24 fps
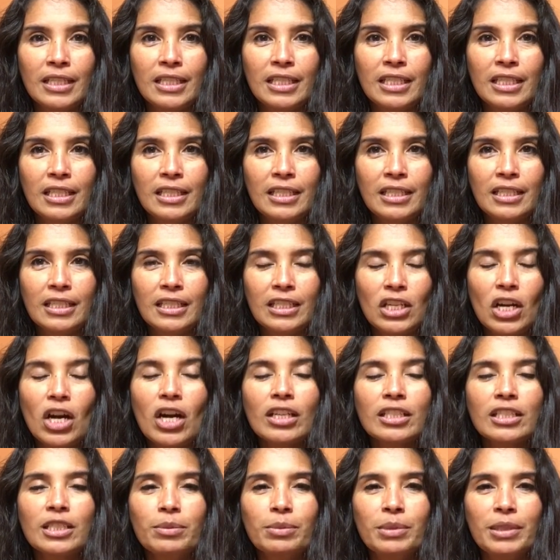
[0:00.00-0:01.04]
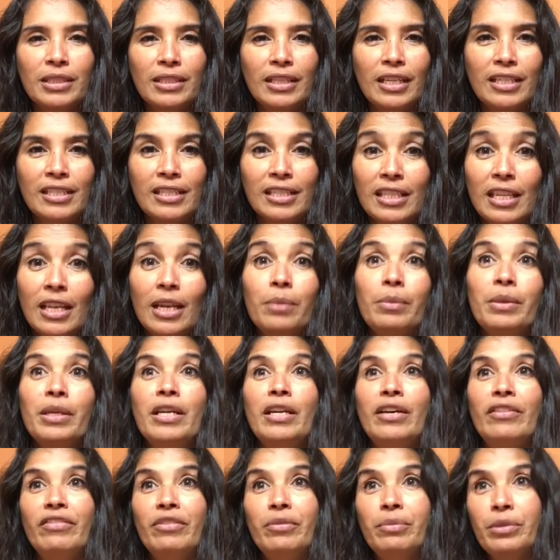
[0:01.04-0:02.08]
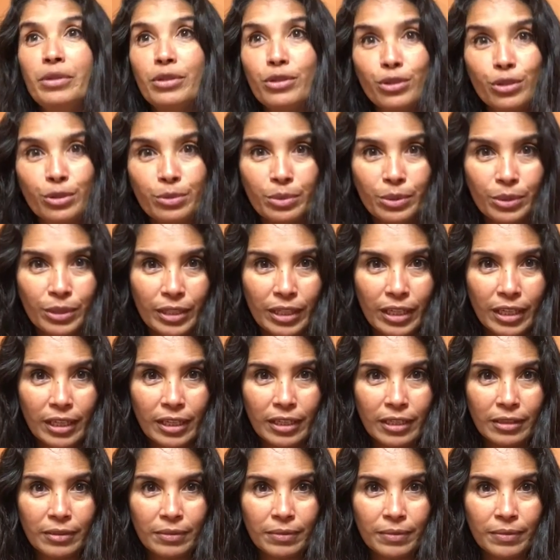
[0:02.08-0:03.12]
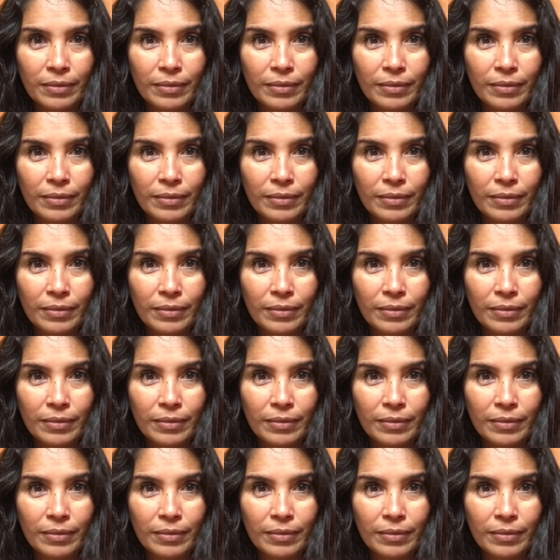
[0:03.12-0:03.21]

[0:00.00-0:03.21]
didn't talk to me nicely, I'm going to have a miserable day.